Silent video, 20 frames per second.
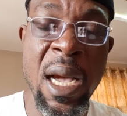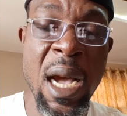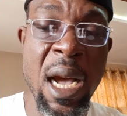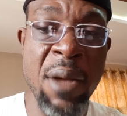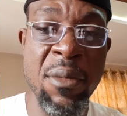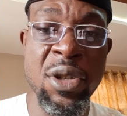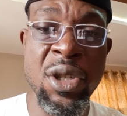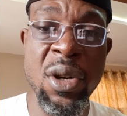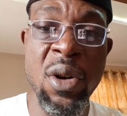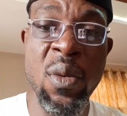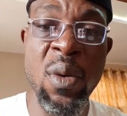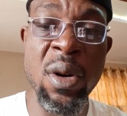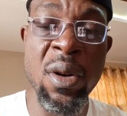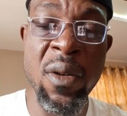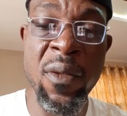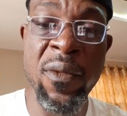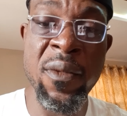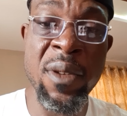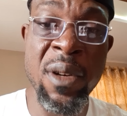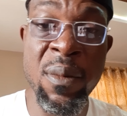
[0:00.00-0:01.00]
I'm sure one
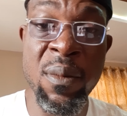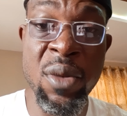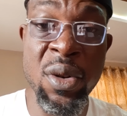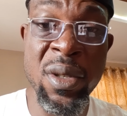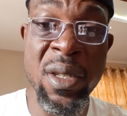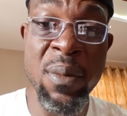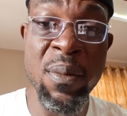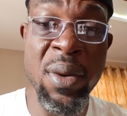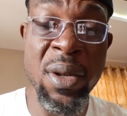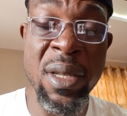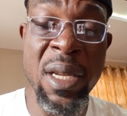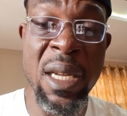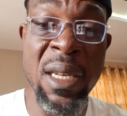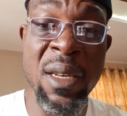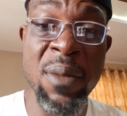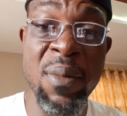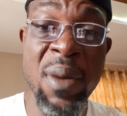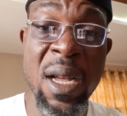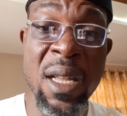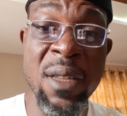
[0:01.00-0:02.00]
of the most important
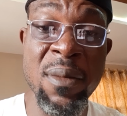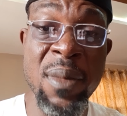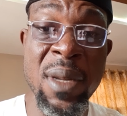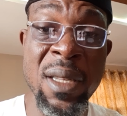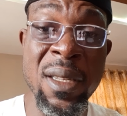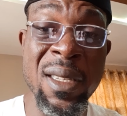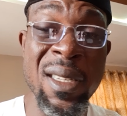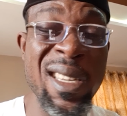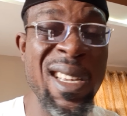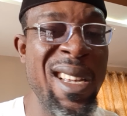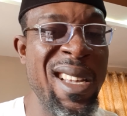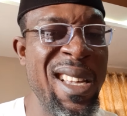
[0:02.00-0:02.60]
departments,